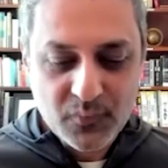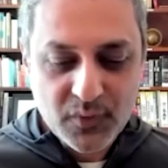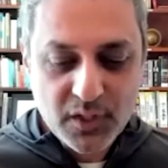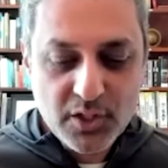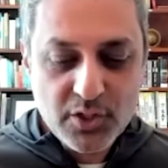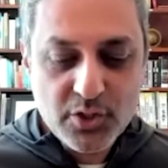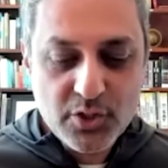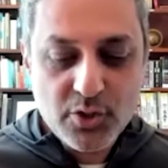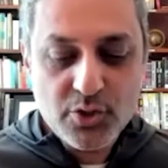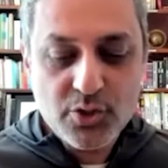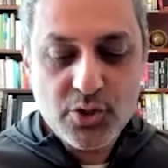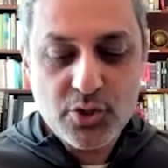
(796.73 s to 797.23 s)

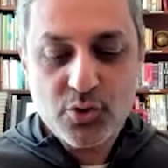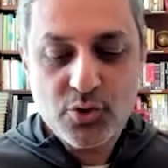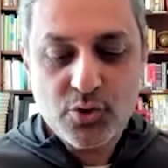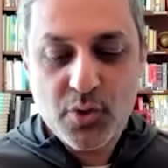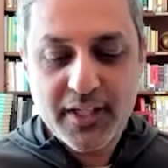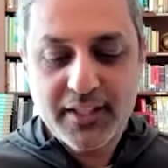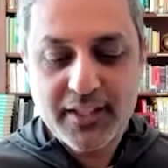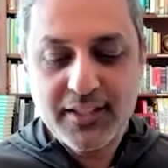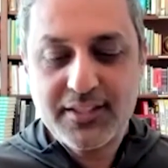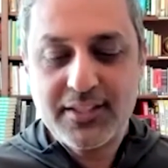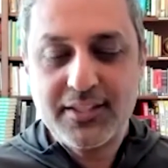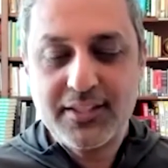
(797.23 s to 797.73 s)
You're just
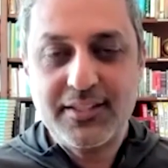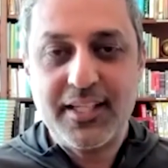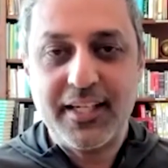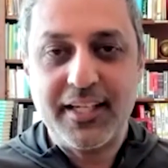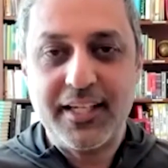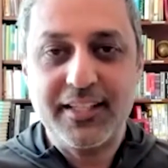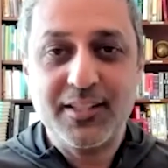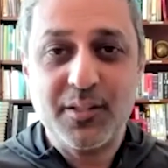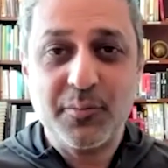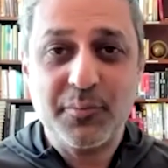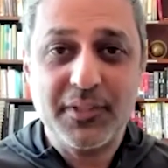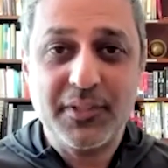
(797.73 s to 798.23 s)
trying to
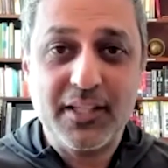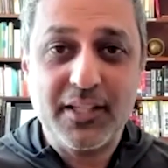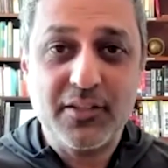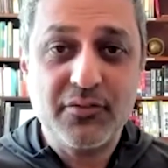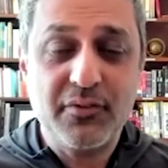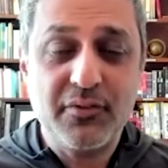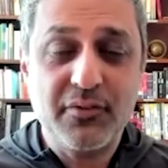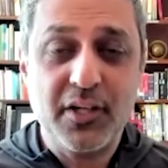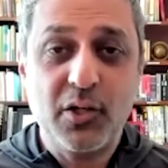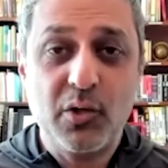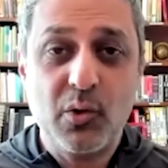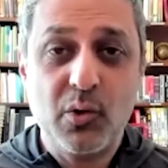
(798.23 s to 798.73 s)
take something that's
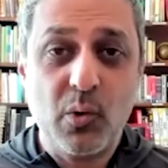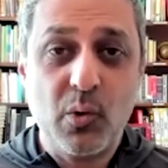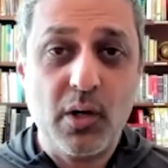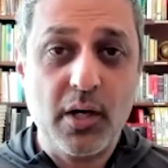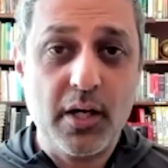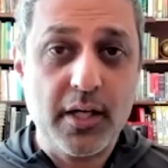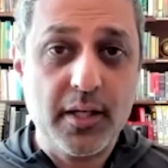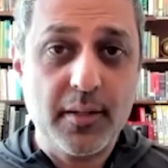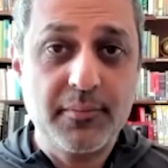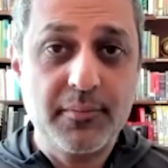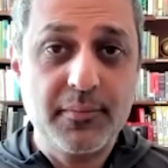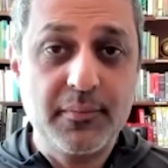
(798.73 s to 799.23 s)
very
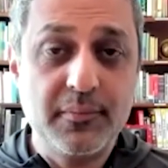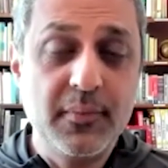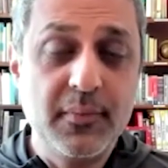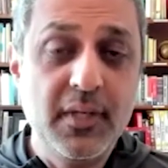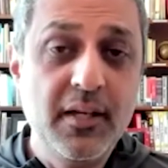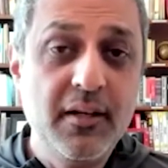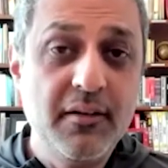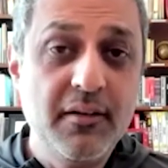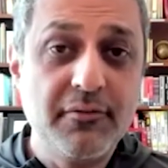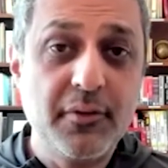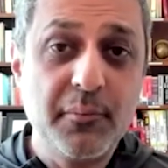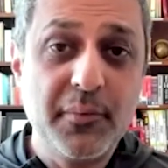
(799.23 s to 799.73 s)

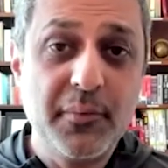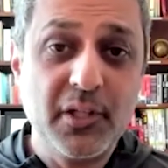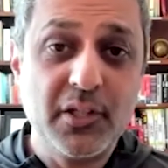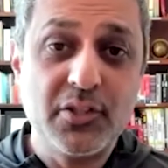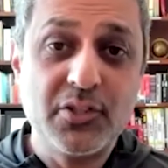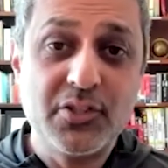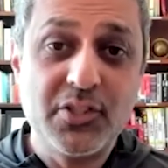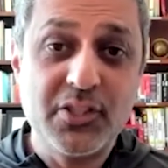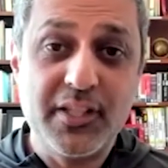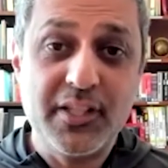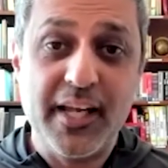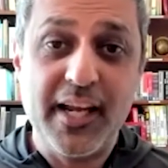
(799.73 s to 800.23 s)
familiar
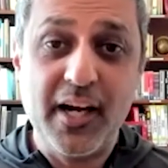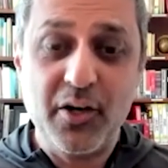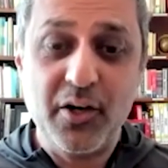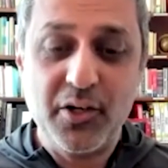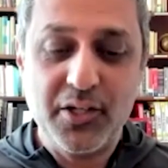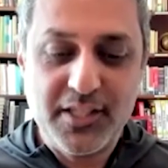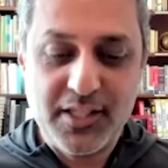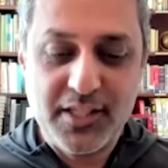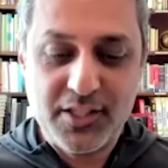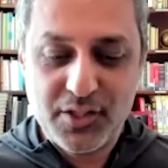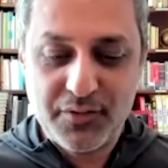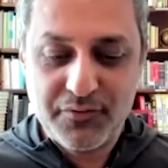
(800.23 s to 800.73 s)
to the
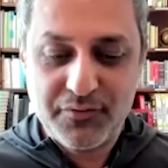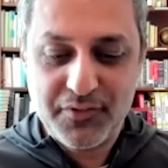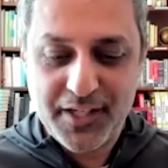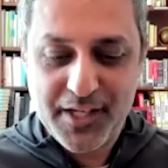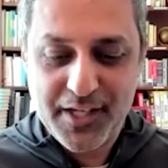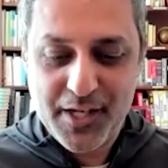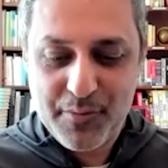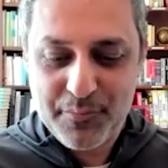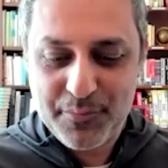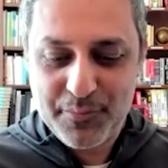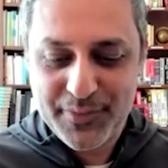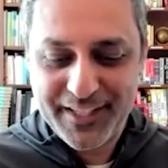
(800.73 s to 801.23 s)
heritage of the
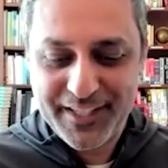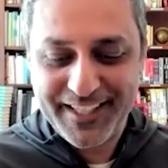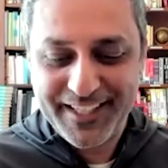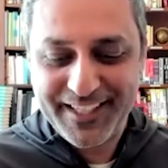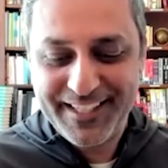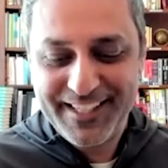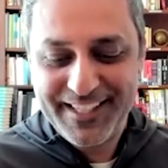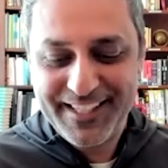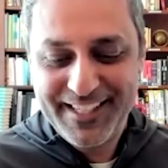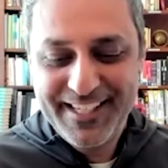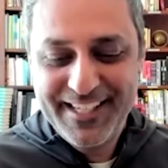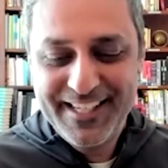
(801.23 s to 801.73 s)

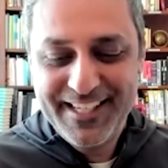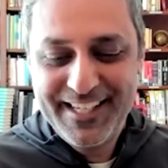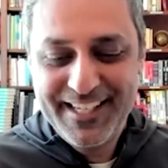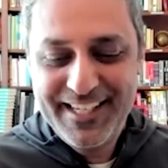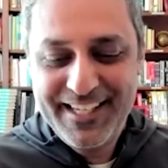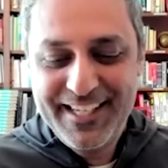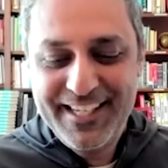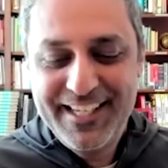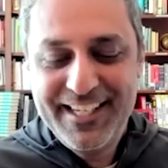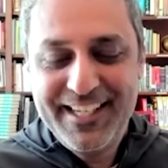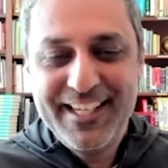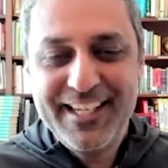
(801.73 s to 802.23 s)
company
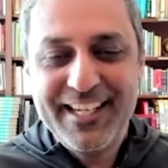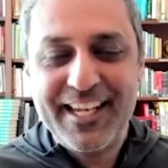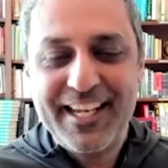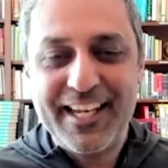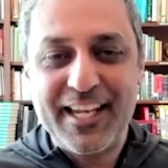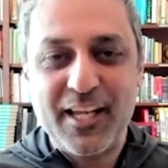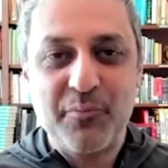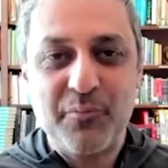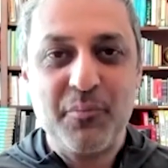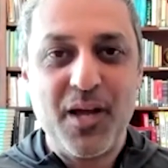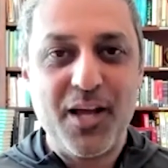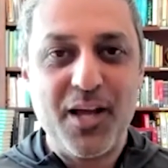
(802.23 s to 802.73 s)

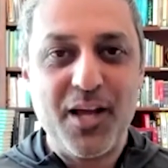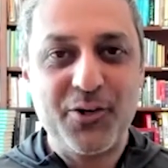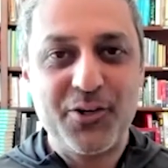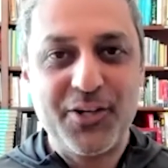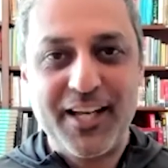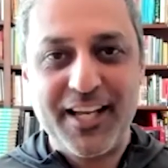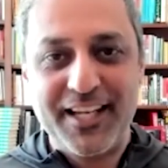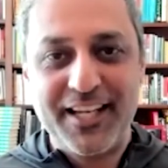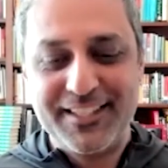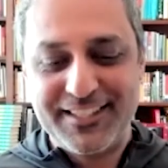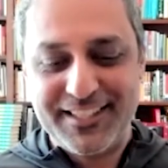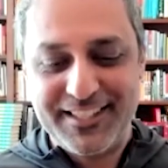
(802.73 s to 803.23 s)
and
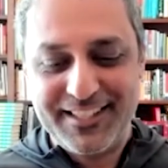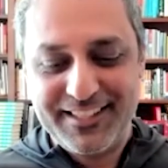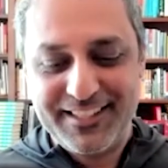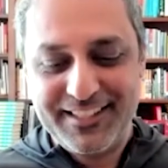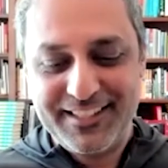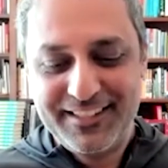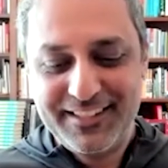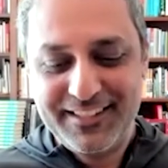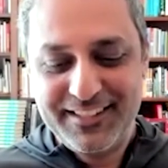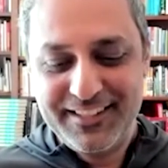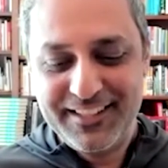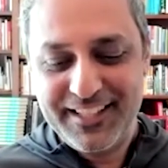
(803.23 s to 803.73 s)
modernize it.
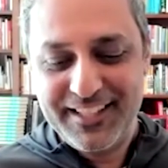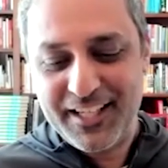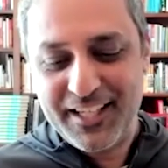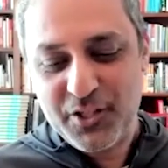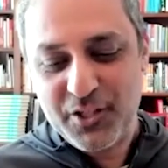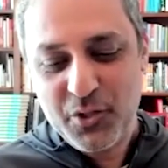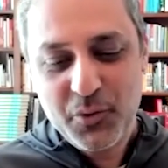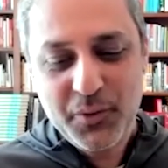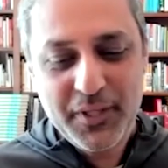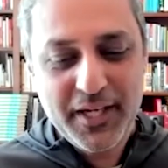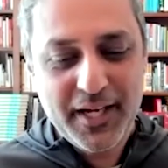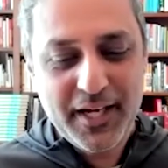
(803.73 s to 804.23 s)
And
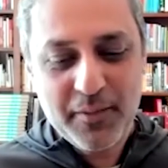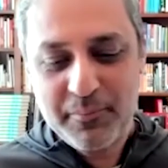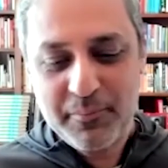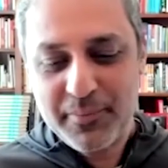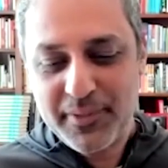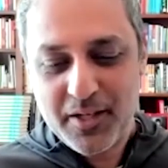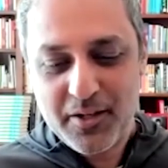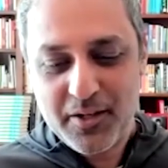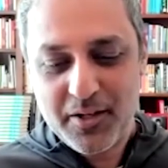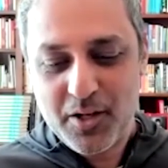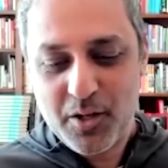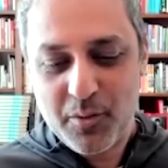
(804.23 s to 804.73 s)
who can't
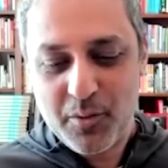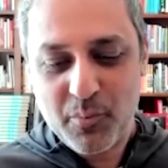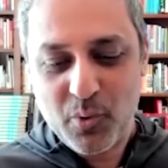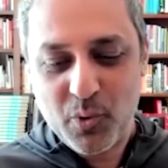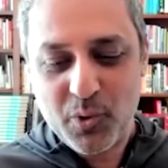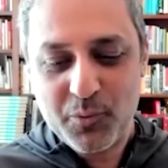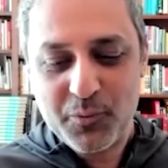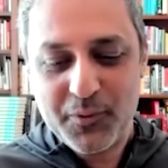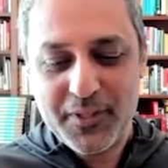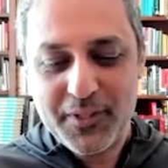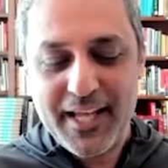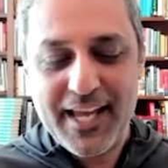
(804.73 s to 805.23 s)
be on
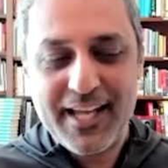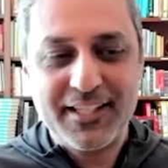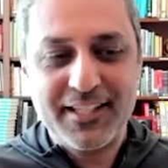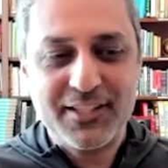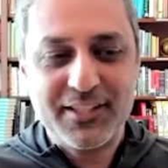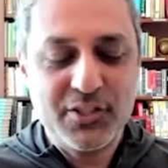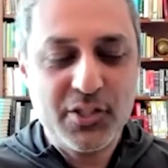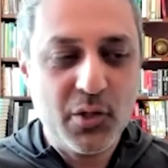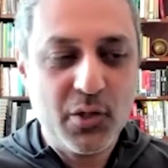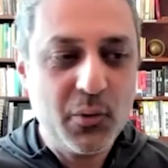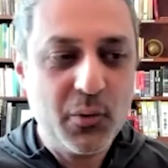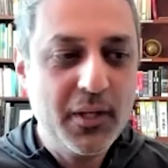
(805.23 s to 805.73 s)
board with that? And
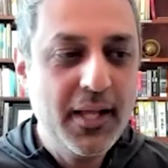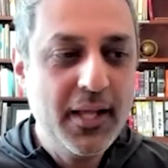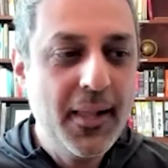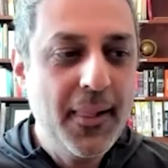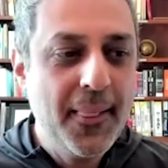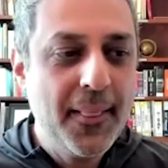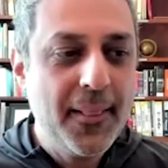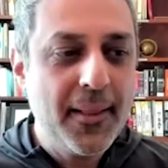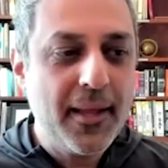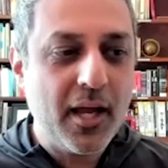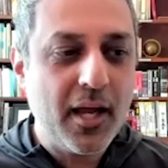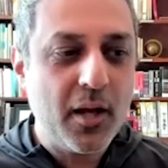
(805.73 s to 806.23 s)
so
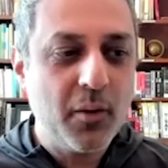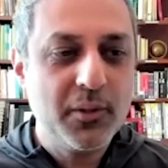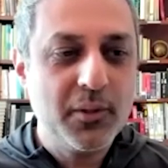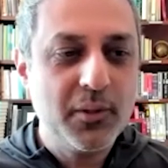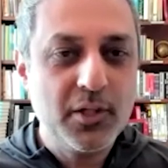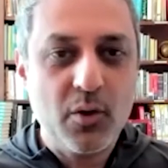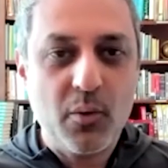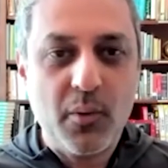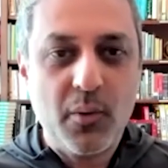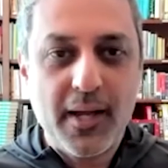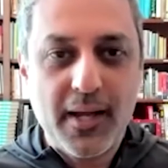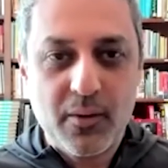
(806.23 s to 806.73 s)
I would
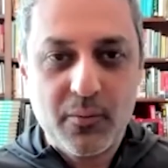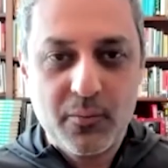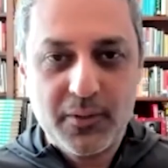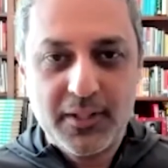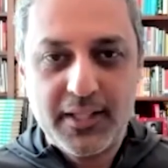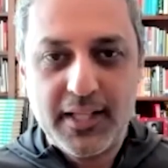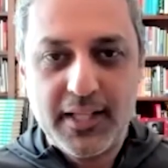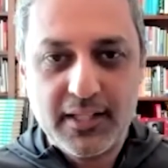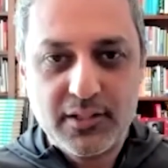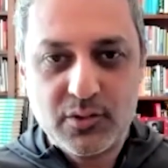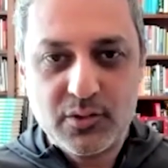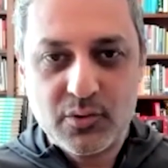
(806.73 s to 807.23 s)
go out
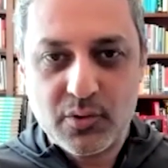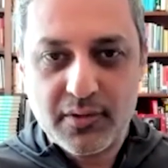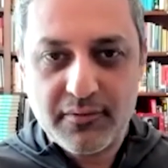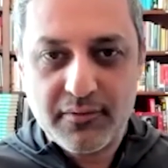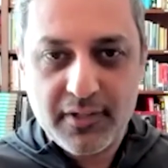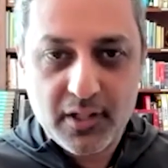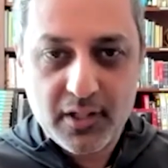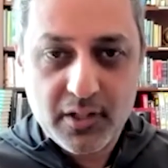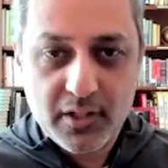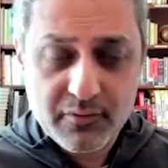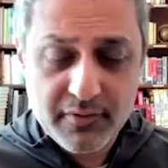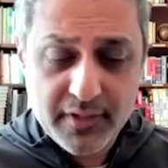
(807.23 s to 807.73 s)
with that sort of
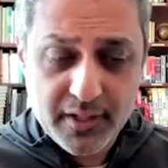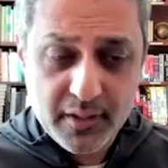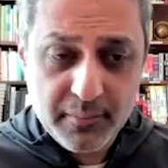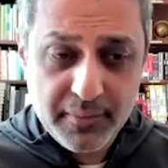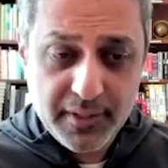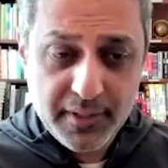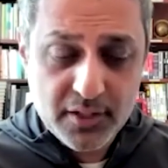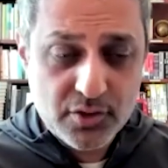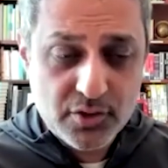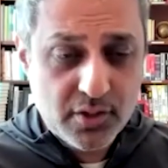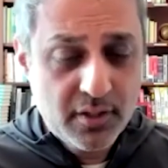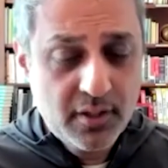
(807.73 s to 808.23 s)
elevator
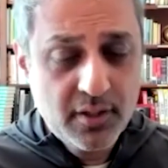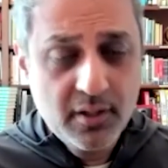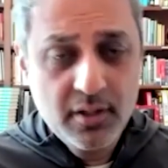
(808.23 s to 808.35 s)
pitch